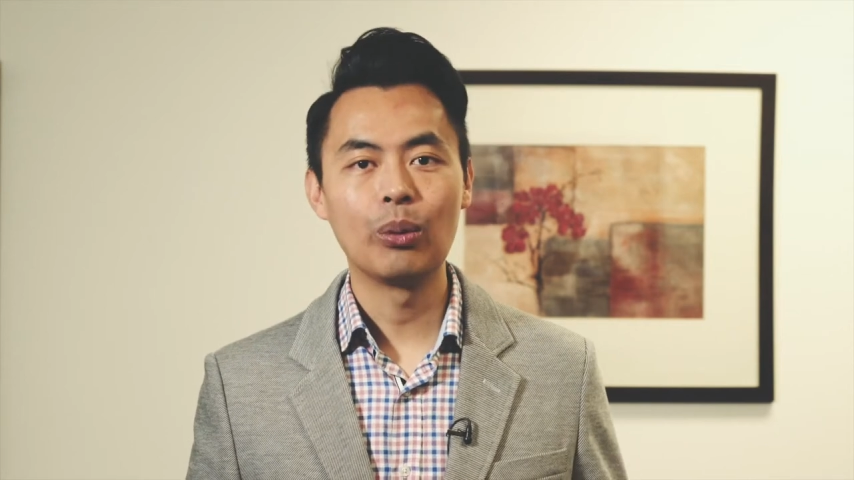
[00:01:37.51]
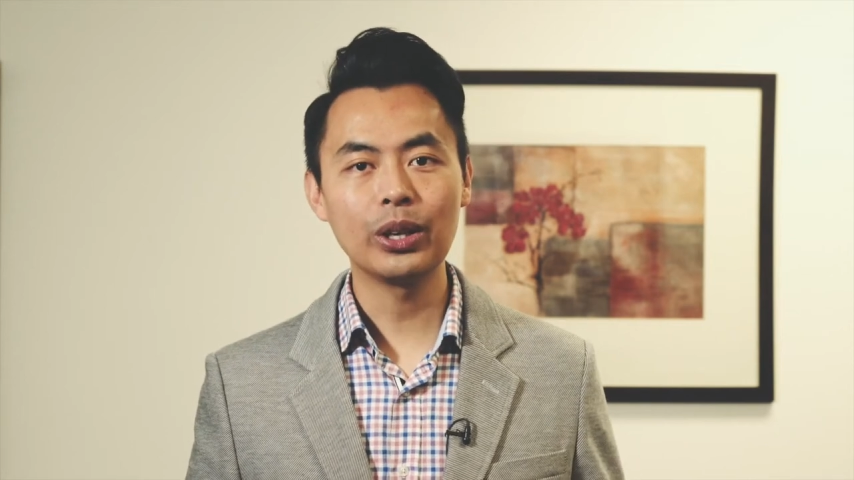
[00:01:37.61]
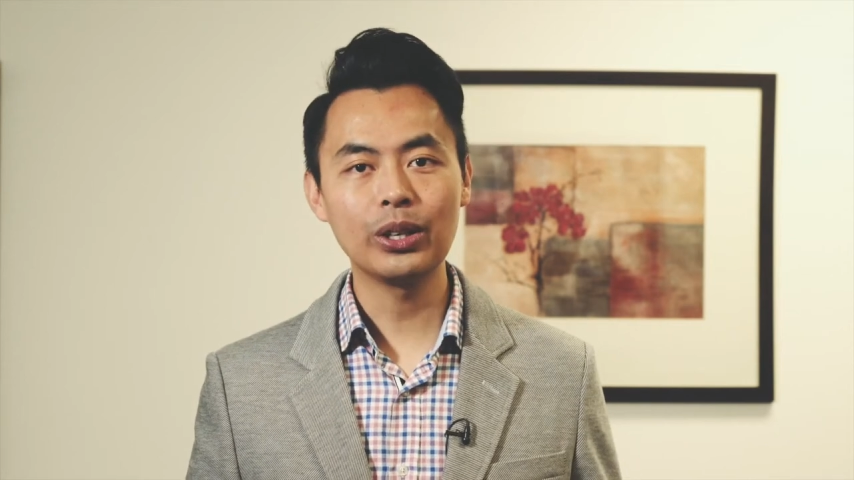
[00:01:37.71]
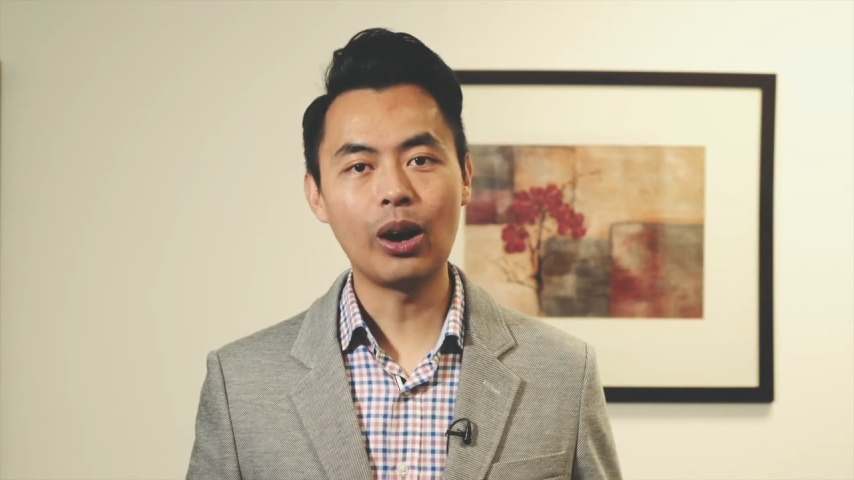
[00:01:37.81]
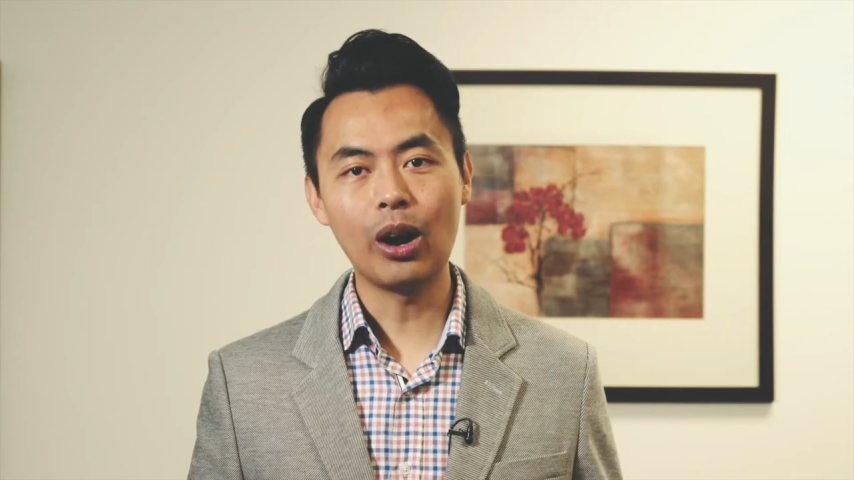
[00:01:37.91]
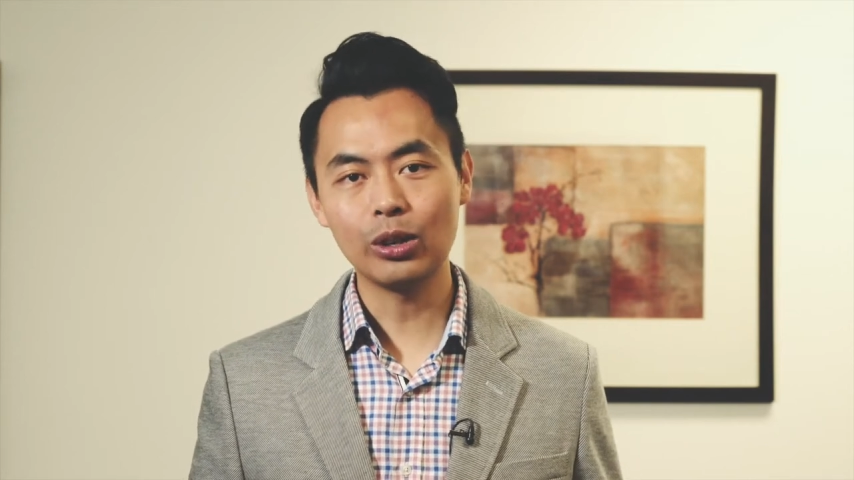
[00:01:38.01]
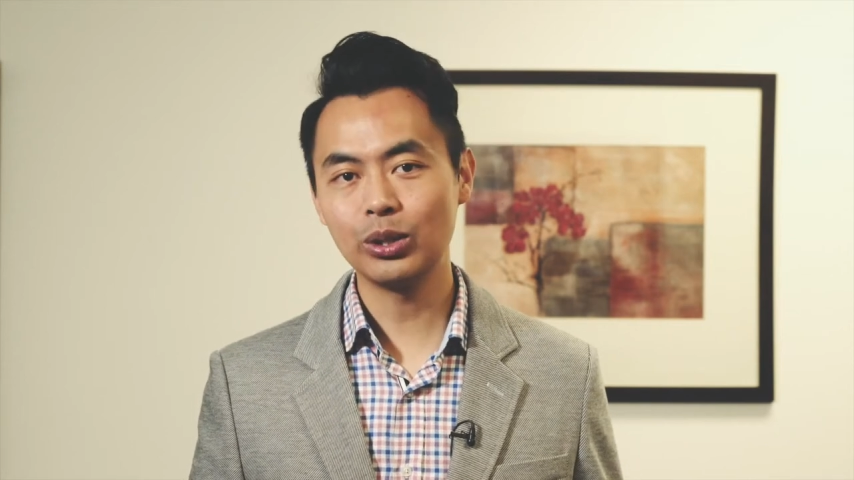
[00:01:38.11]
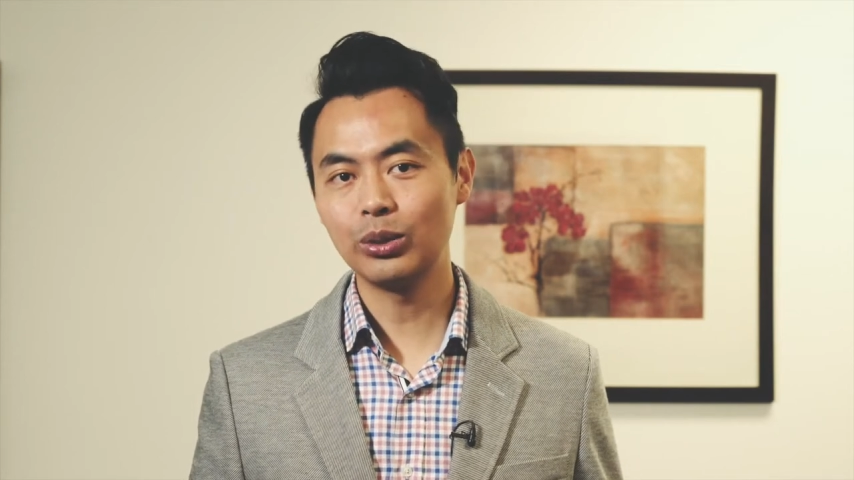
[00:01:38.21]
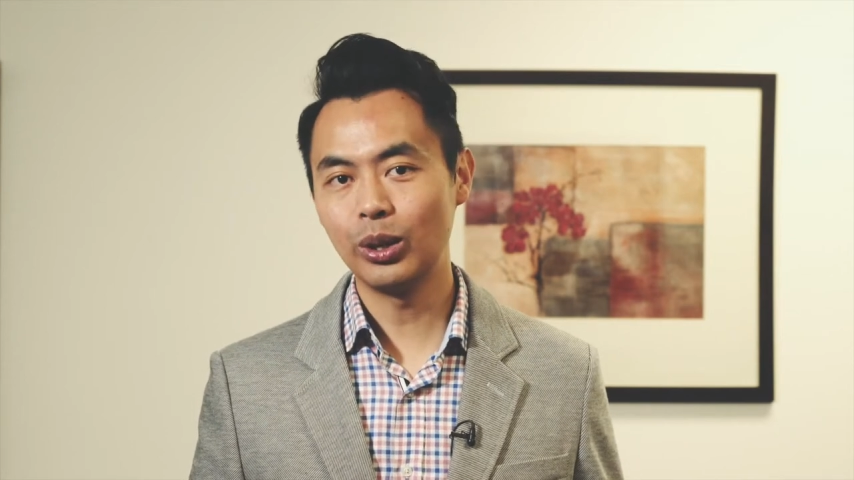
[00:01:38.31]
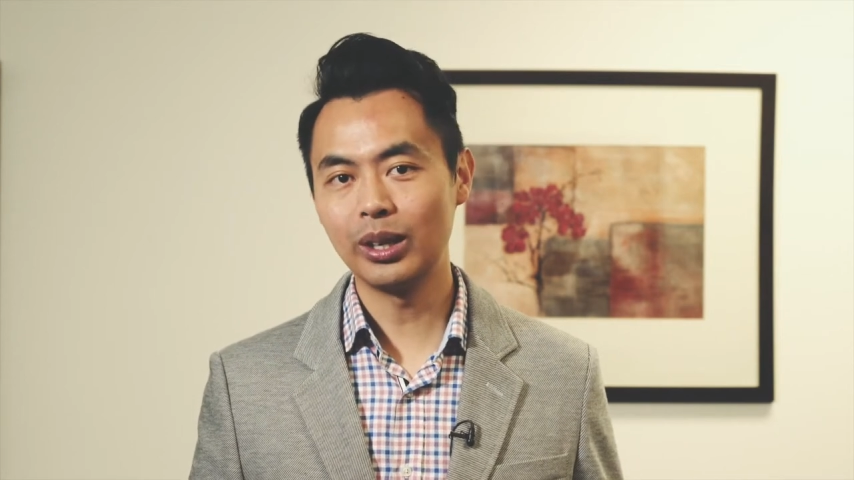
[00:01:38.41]
What you'll
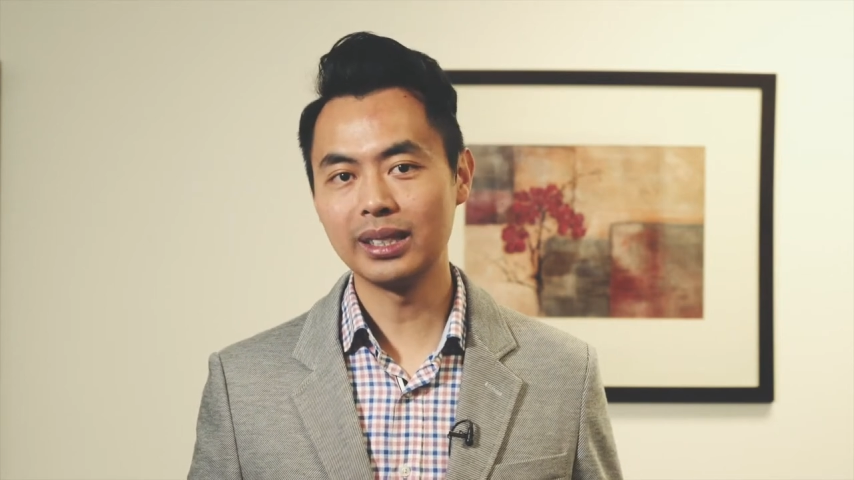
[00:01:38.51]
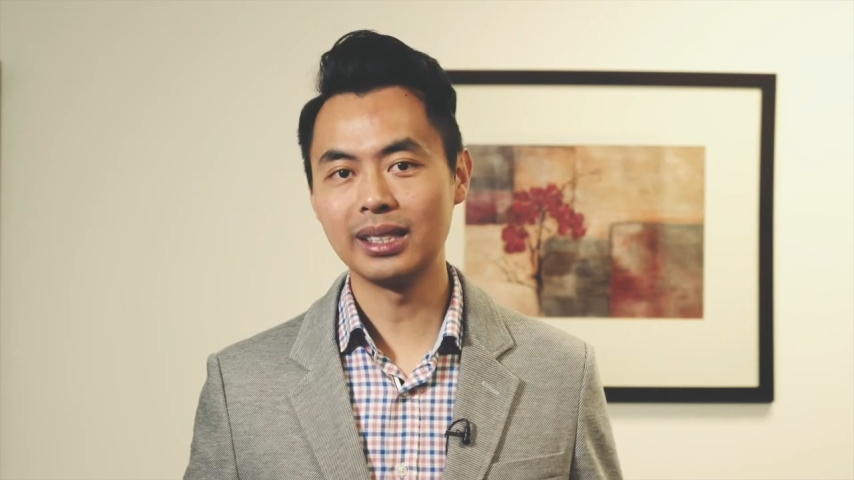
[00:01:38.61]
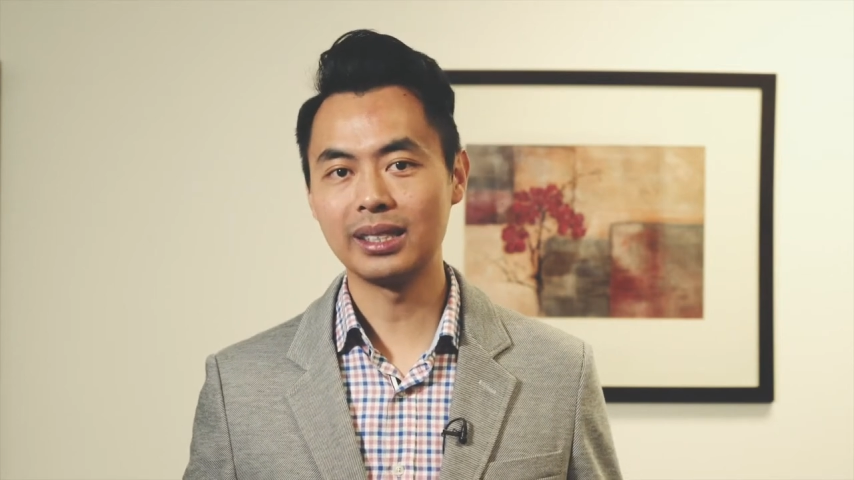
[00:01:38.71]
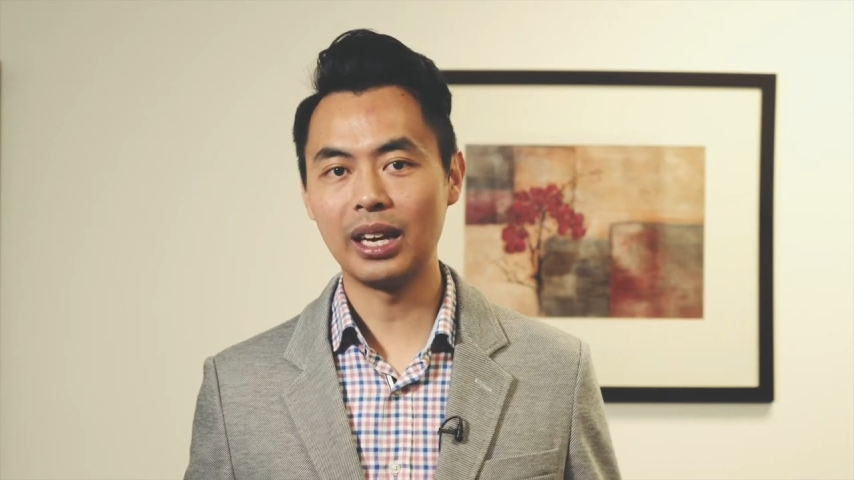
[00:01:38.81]
also notice is